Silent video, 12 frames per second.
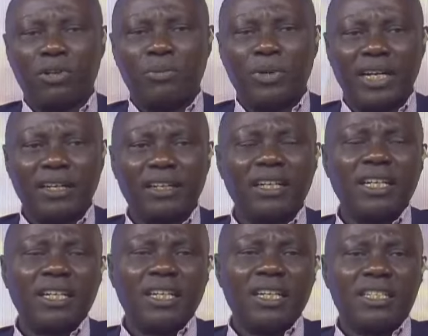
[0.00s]
from the World Bank,
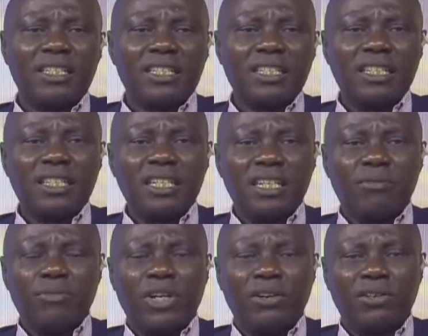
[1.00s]
80
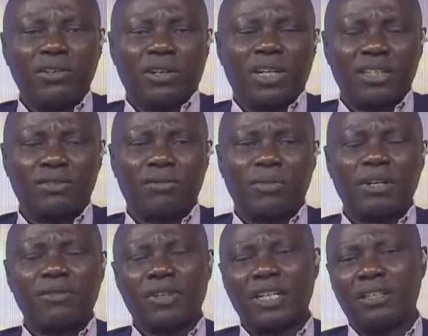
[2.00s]
million dollars from
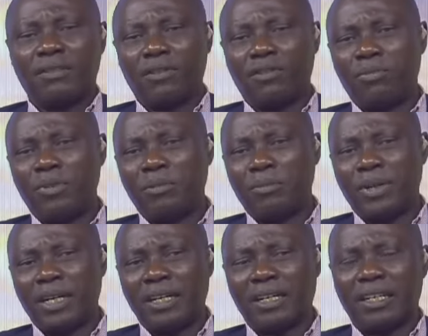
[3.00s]
African
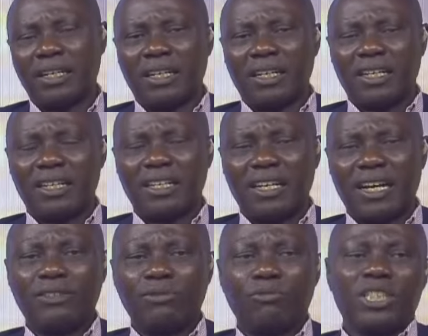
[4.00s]
Development Bank,
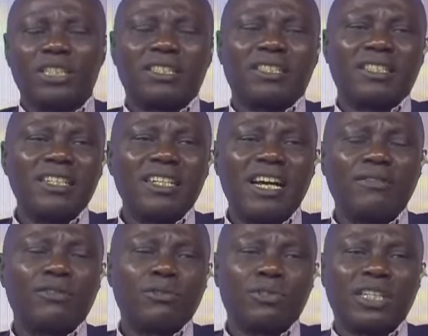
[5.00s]
and we still
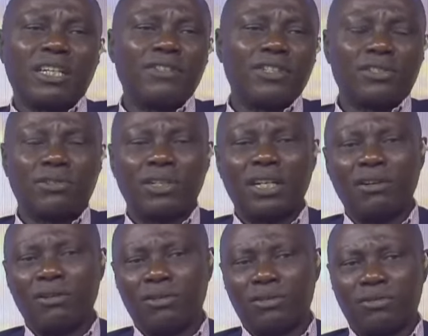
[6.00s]
have to service
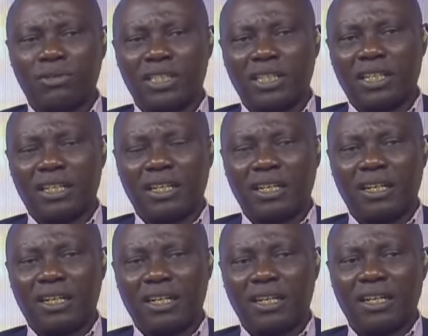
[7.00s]
other loans which are,
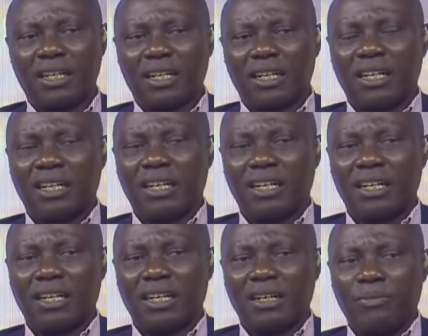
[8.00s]
are,
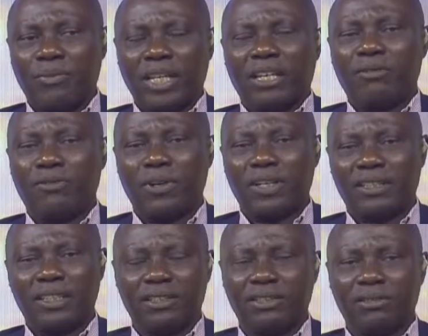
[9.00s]
are, are begging
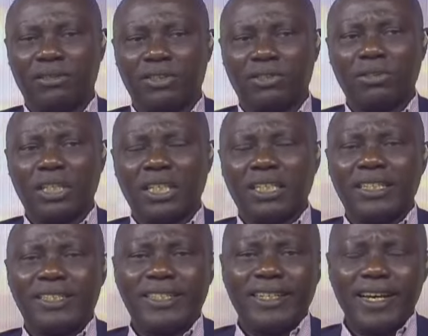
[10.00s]
for attention. So
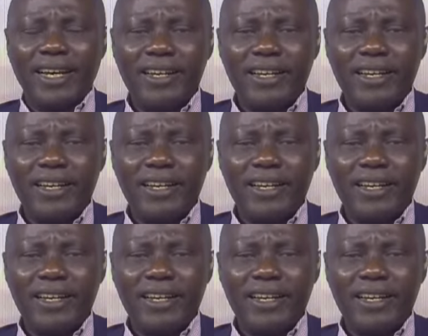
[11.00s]
the